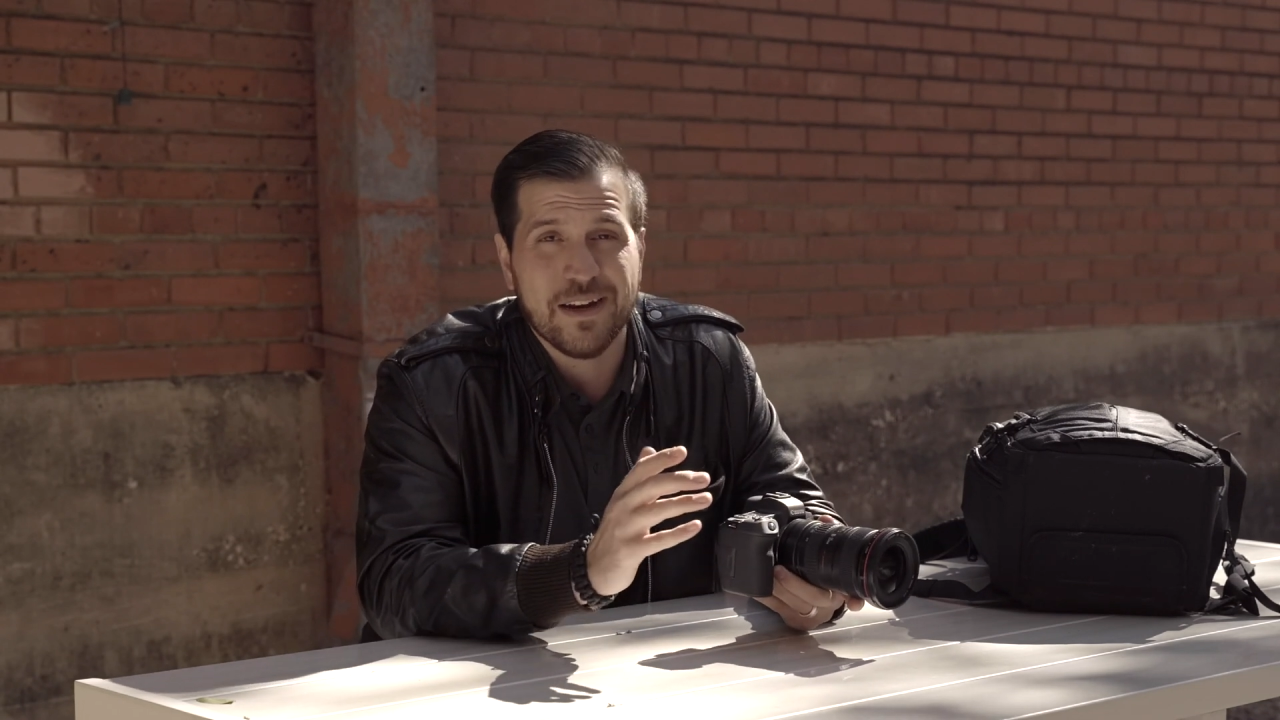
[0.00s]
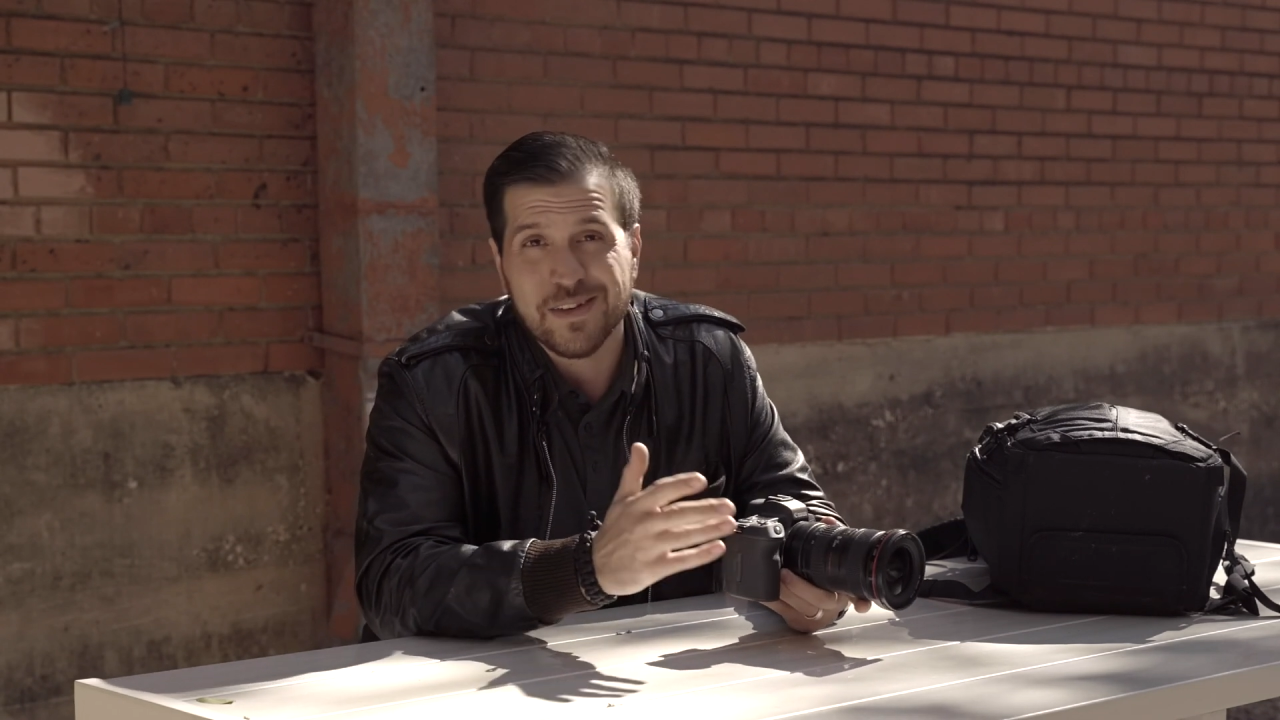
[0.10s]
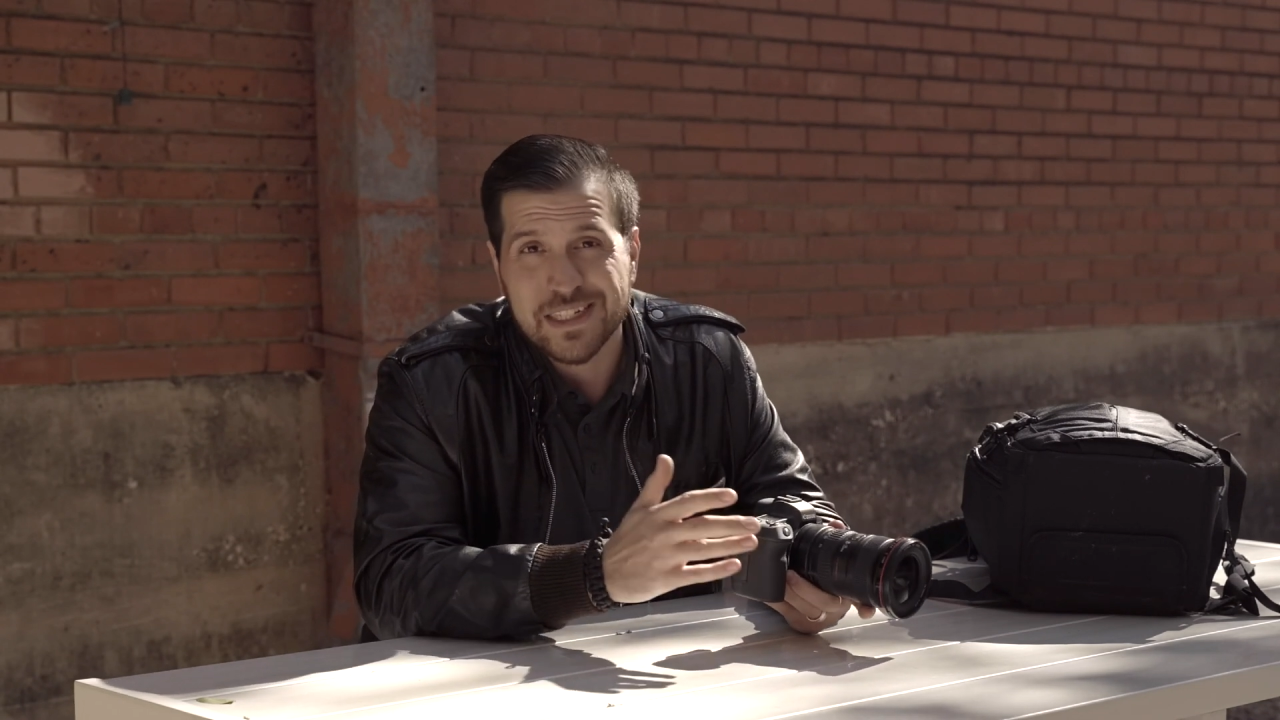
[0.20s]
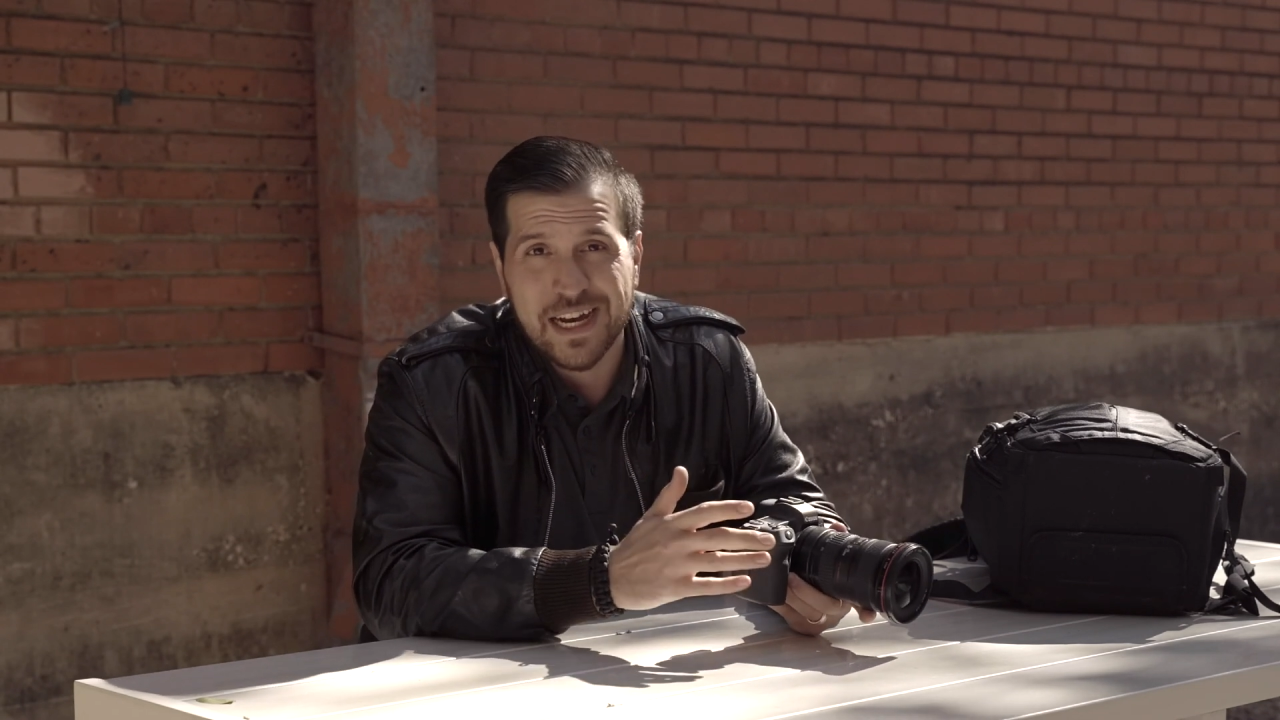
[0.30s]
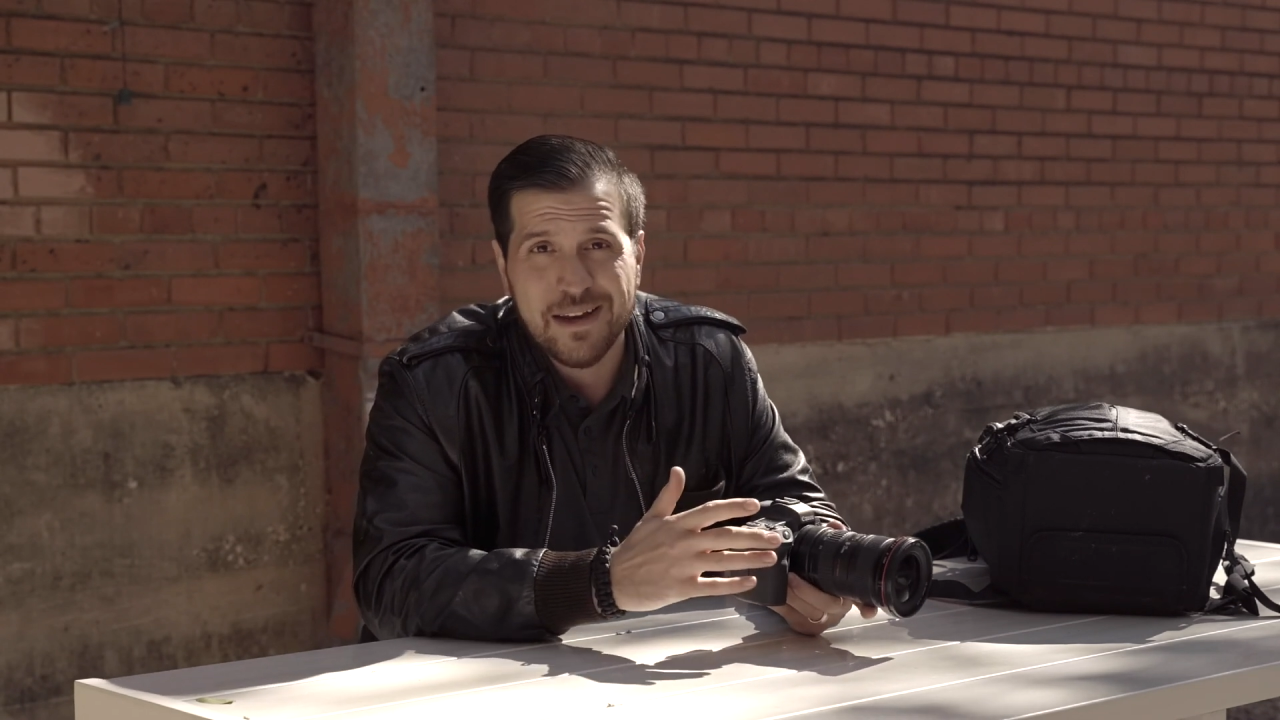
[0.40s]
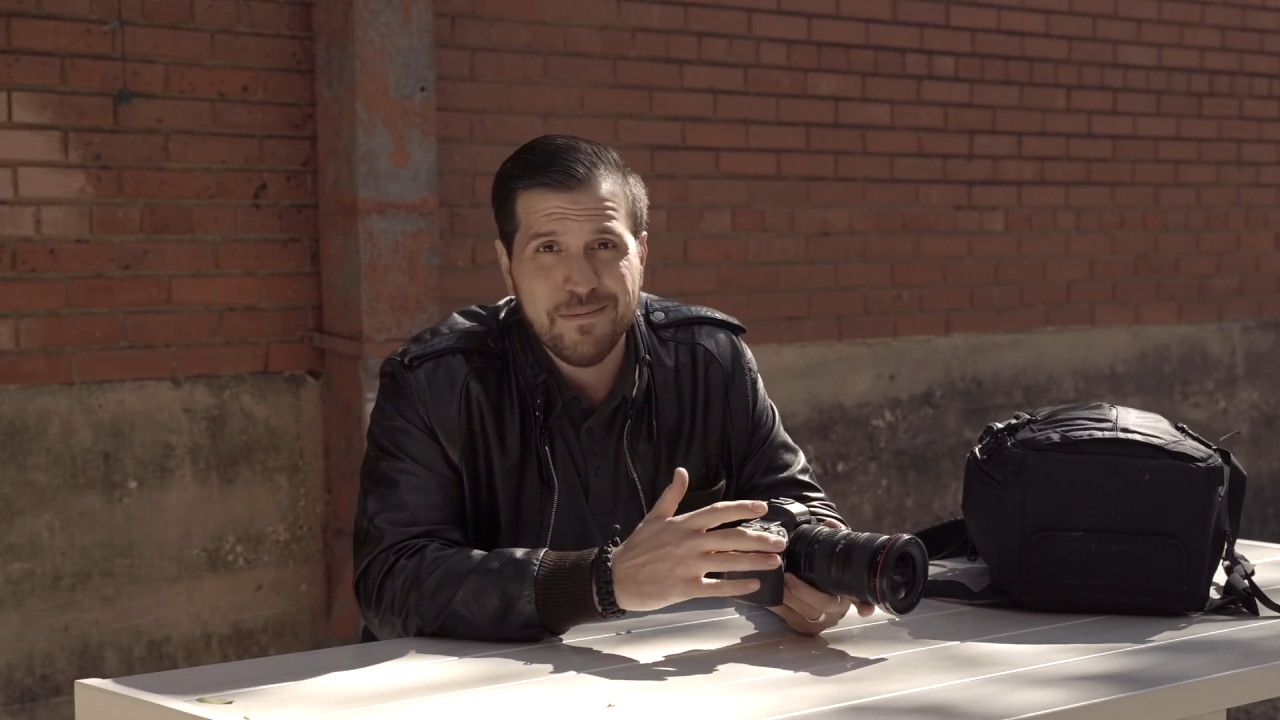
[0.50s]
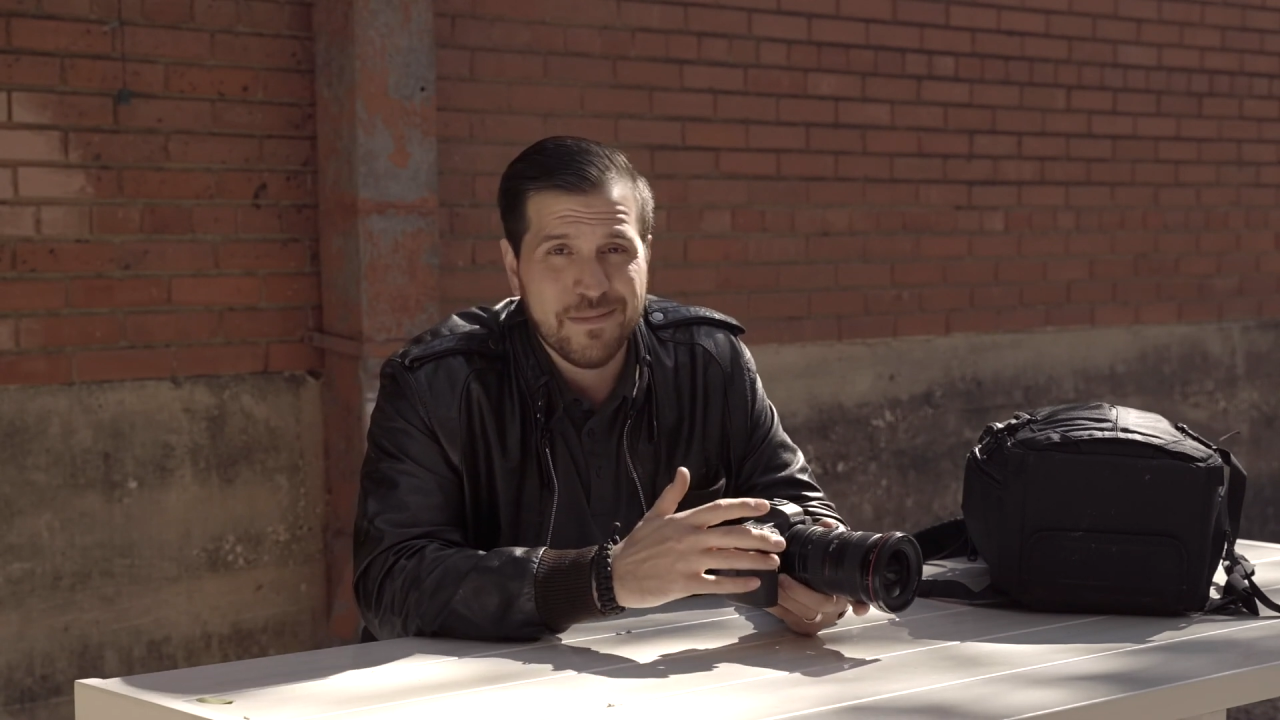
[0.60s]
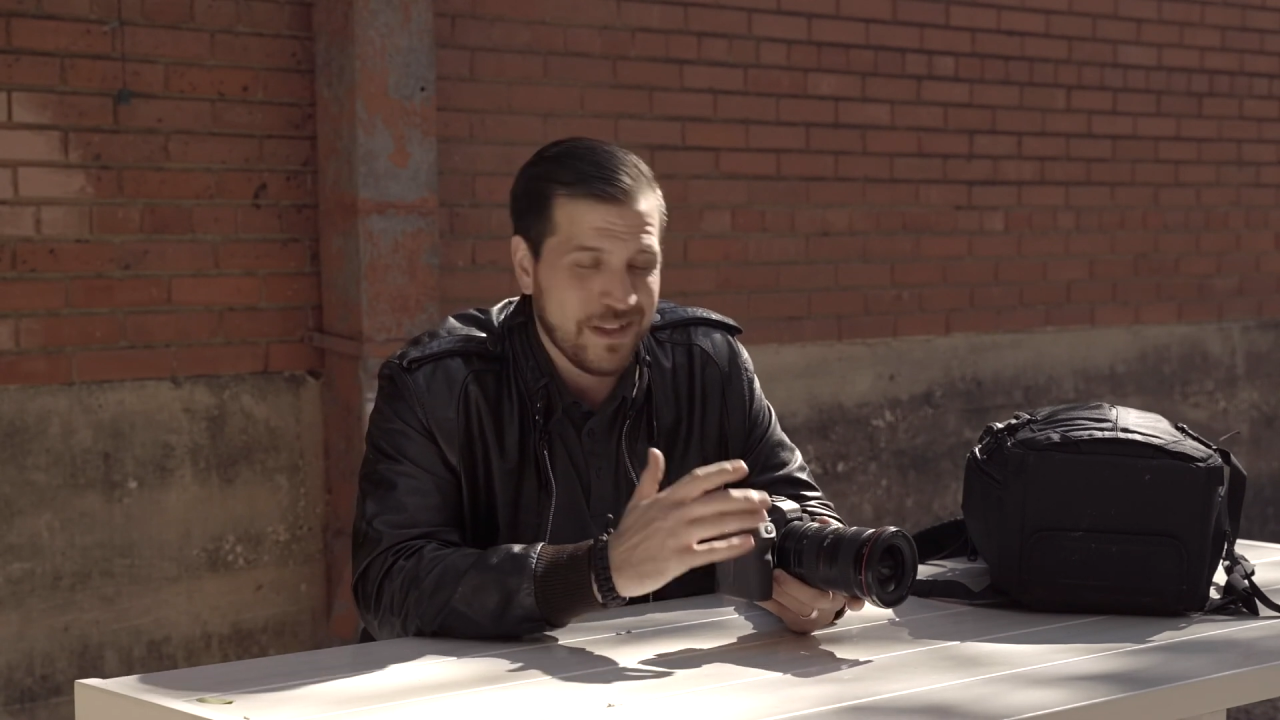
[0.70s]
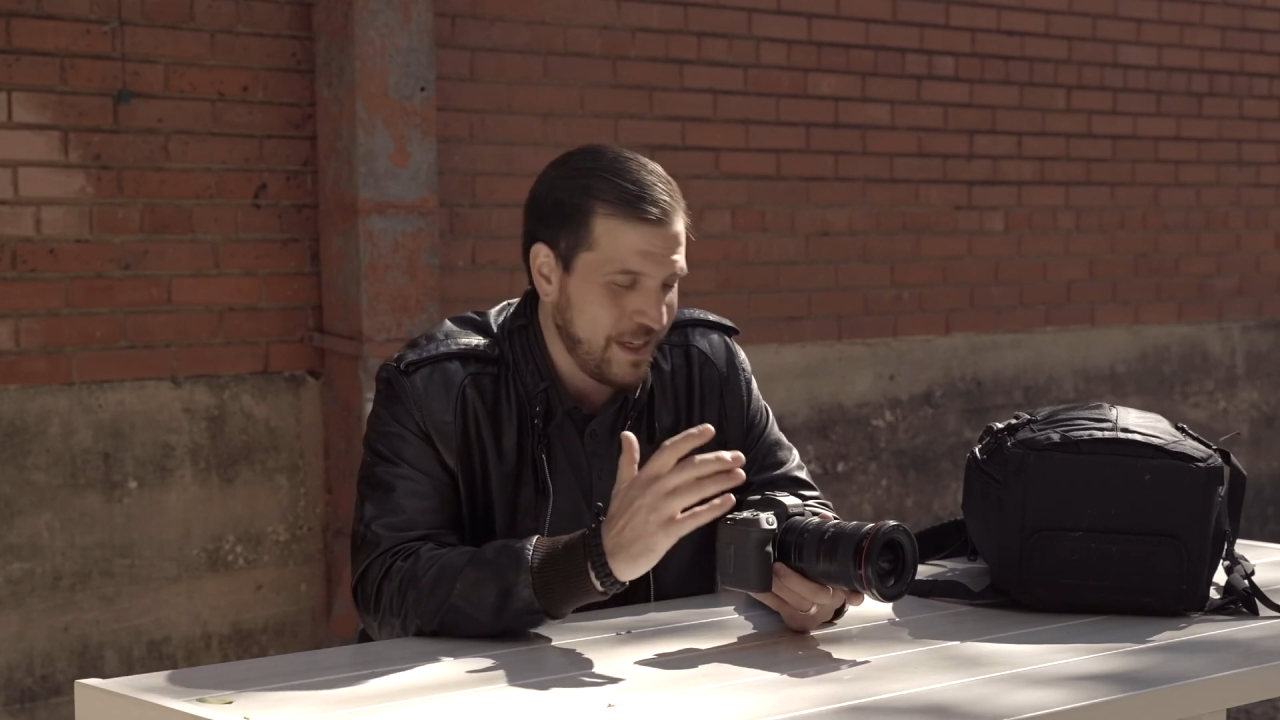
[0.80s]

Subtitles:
every time.